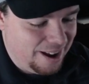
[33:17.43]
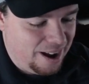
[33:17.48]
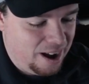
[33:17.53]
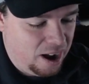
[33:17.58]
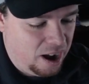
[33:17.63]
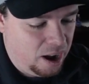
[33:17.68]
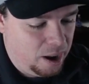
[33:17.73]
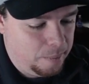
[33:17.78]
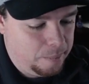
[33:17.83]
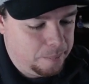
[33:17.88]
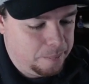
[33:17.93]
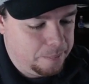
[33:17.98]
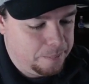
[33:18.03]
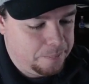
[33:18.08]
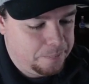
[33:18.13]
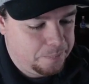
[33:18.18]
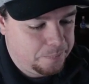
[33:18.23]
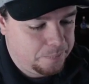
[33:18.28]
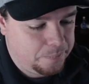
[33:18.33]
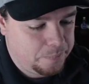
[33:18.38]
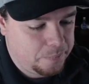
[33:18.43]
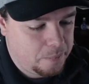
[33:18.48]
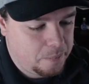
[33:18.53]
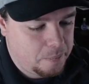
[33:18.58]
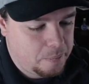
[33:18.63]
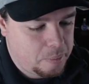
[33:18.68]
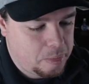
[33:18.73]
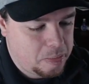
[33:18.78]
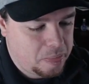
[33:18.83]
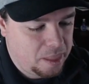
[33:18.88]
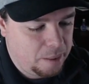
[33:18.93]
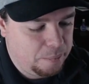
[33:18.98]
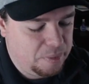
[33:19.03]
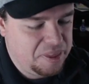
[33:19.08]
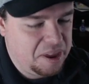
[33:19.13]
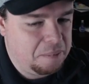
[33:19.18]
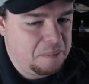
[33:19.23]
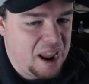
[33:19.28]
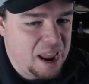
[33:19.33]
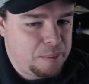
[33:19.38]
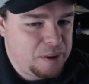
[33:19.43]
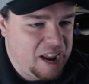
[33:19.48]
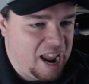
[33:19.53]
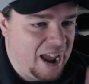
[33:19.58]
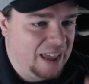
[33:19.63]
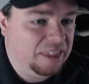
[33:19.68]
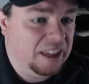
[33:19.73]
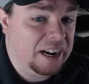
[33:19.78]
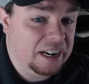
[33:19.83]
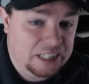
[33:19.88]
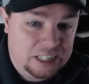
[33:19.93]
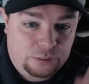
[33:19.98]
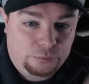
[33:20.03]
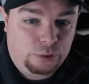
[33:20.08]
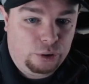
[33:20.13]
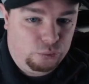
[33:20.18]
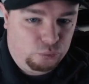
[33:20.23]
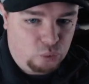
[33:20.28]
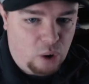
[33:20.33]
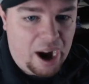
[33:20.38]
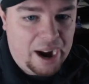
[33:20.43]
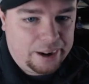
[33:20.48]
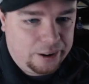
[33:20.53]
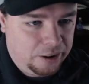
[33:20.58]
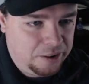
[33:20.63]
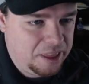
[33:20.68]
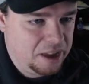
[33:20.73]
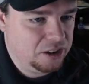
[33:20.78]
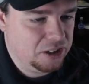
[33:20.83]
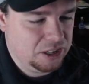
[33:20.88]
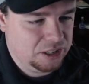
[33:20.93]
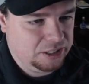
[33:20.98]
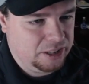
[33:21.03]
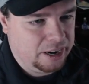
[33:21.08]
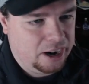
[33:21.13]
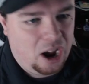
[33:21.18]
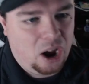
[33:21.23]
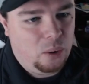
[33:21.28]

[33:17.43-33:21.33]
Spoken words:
But then maybe add like a different rider than just like,